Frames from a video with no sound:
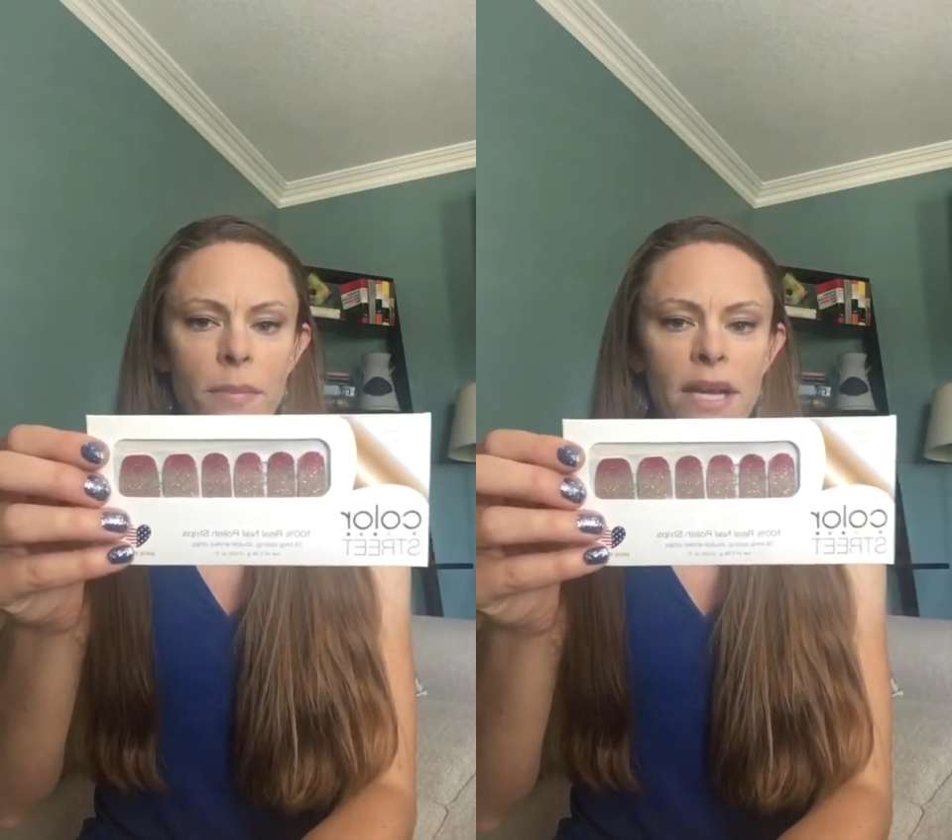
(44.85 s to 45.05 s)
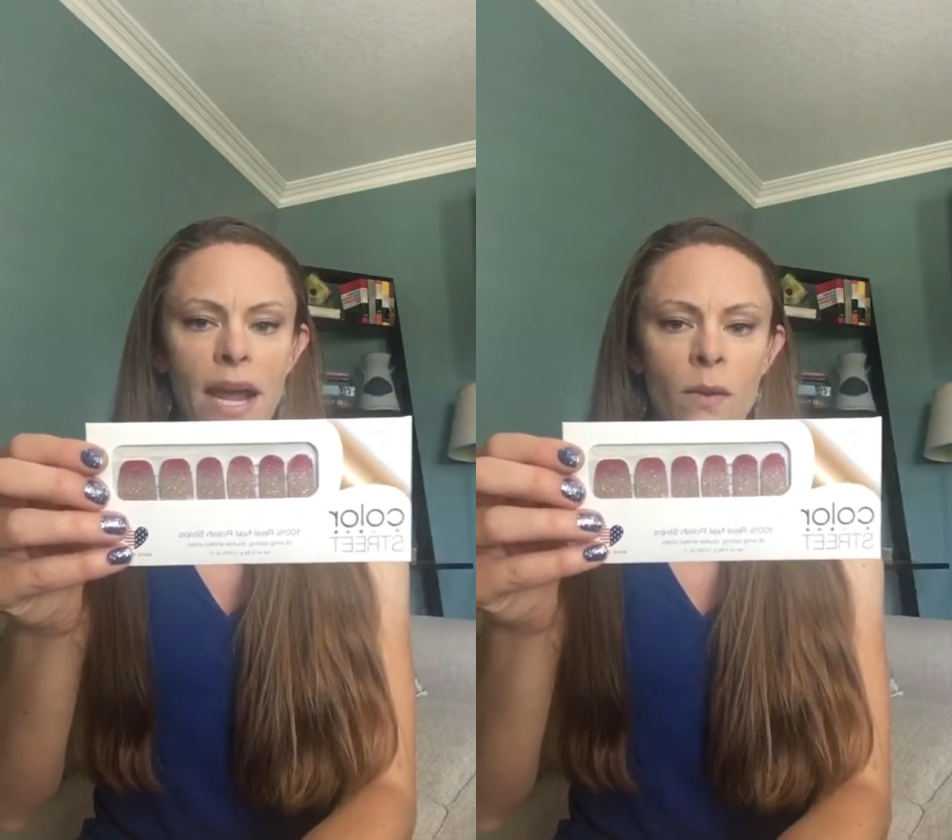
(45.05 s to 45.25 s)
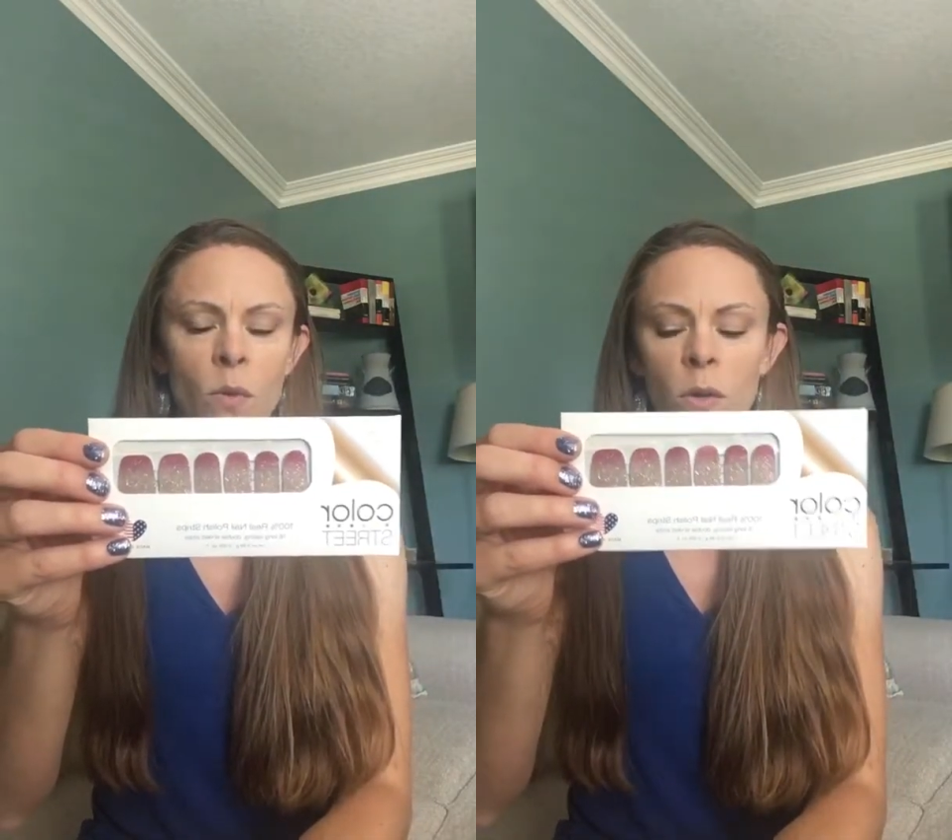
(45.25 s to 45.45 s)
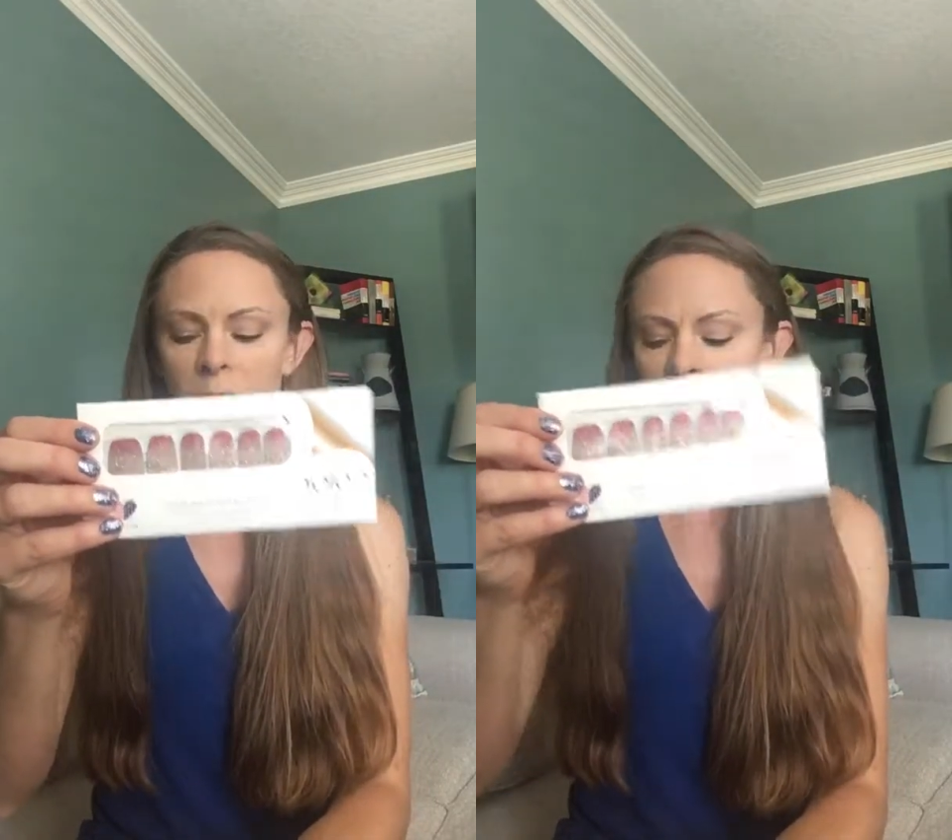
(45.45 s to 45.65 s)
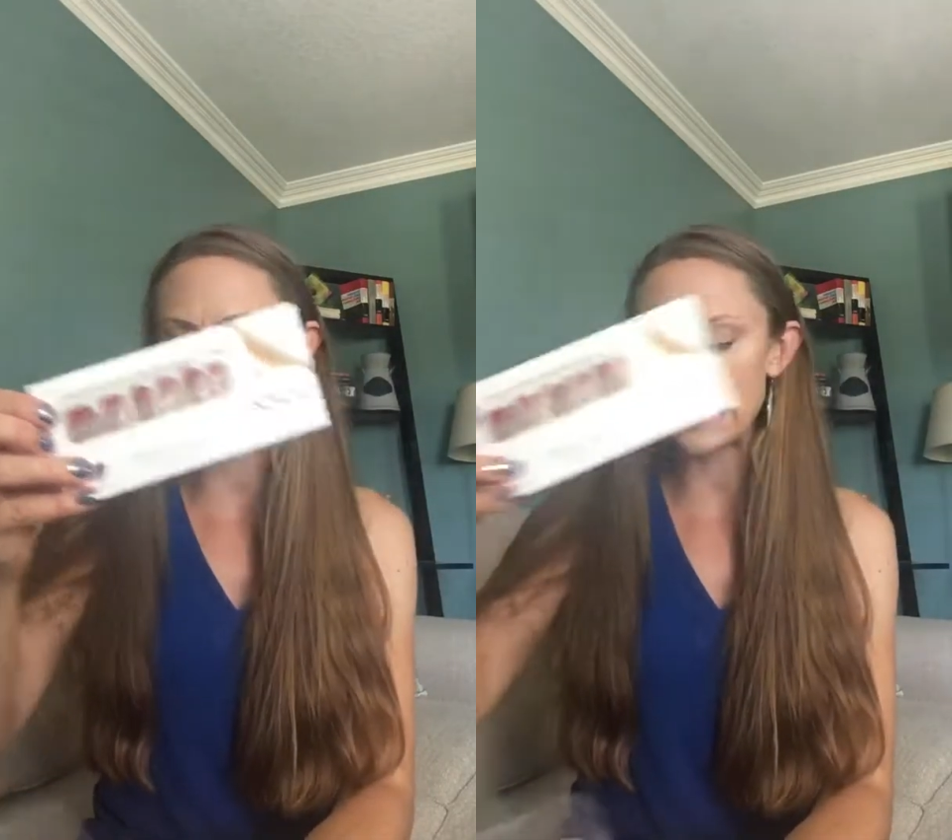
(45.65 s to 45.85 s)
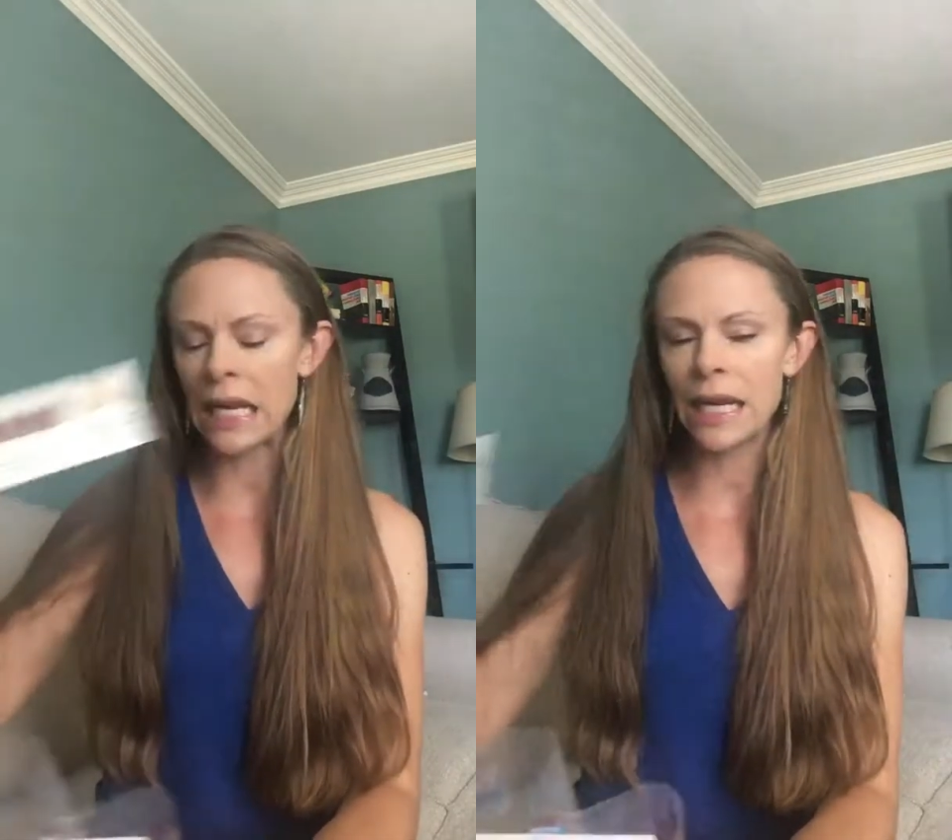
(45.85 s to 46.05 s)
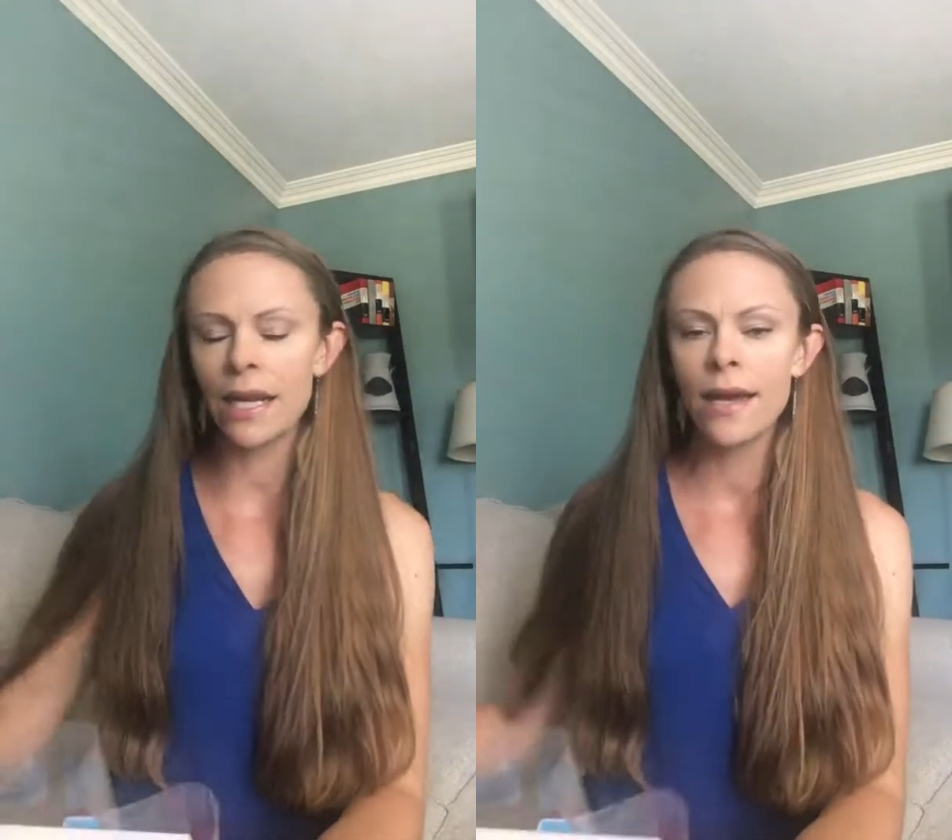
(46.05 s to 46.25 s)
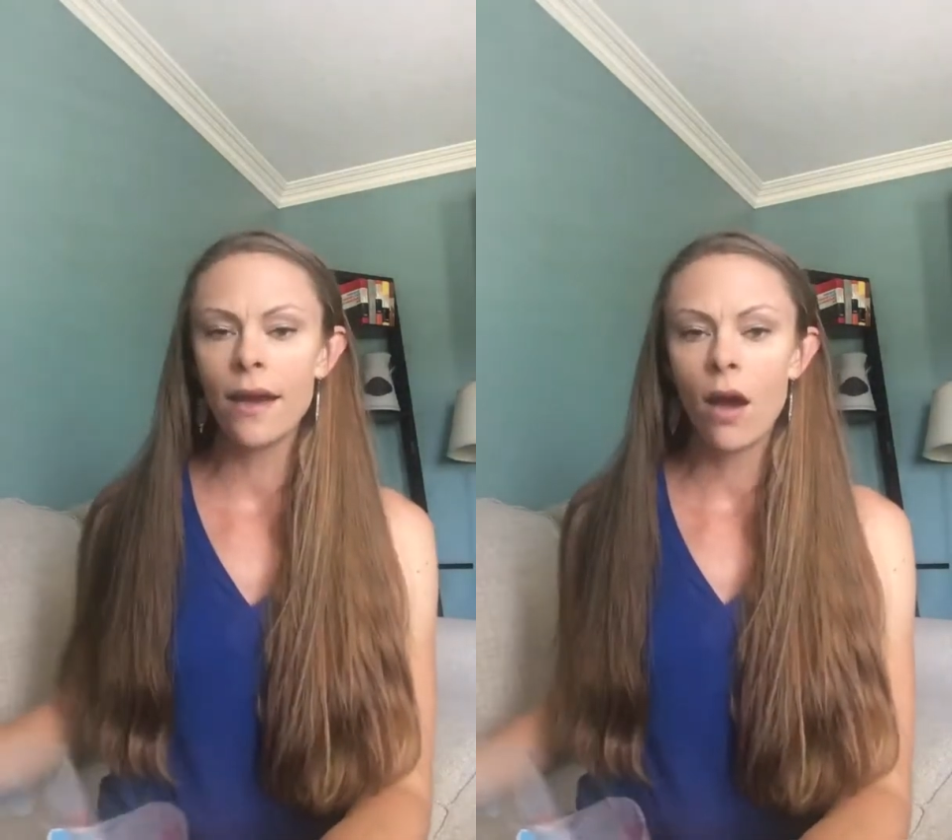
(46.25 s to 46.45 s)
but I will be getting